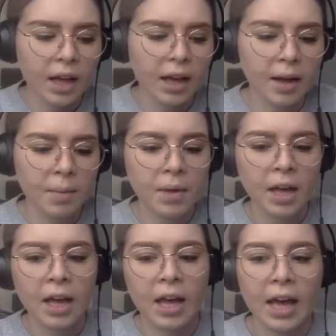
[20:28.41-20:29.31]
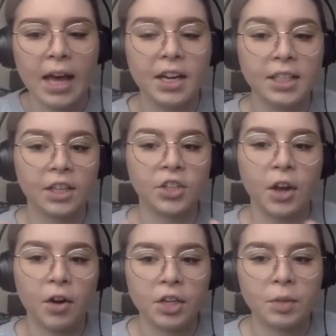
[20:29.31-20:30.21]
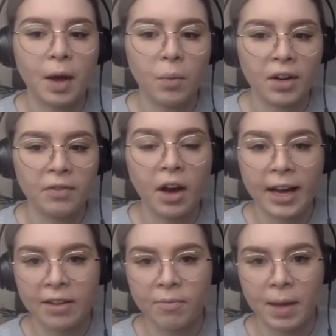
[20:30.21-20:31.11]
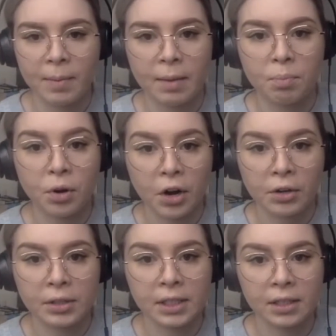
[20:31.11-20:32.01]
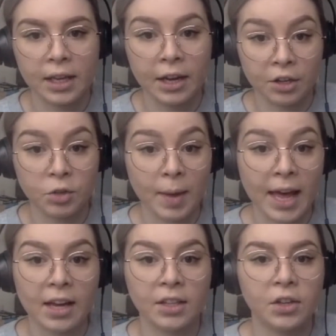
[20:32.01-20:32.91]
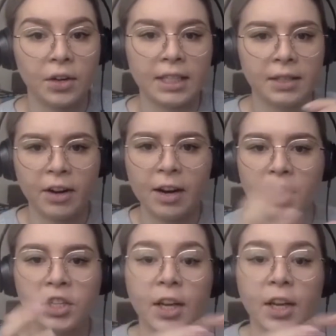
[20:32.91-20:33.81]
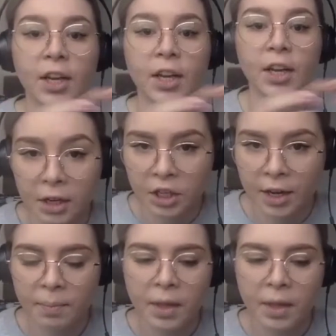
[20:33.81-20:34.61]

Um, and it's actually owned by one of the IFBB pros here in Japan. So it's very much like a bodybuilding gym.